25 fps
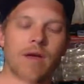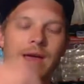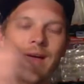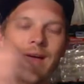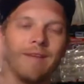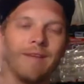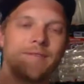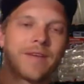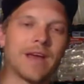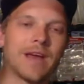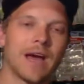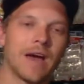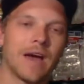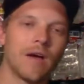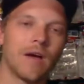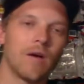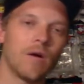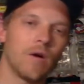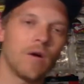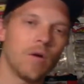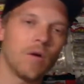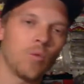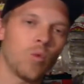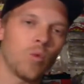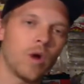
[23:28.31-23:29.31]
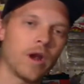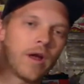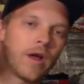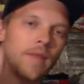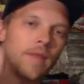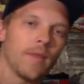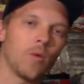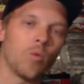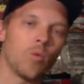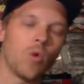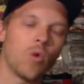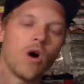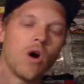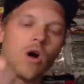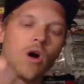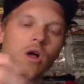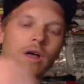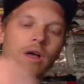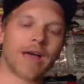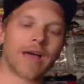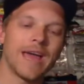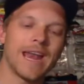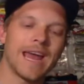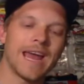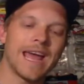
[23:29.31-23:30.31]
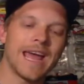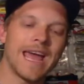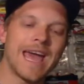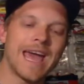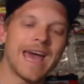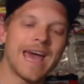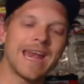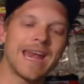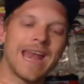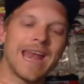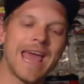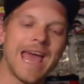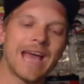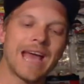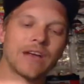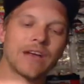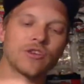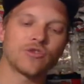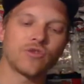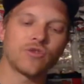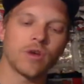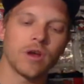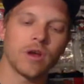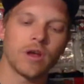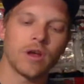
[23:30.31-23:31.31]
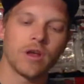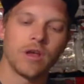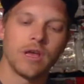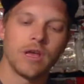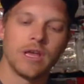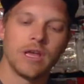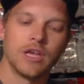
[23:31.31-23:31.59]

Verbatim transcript: I've got one on the wall, and I had an extra.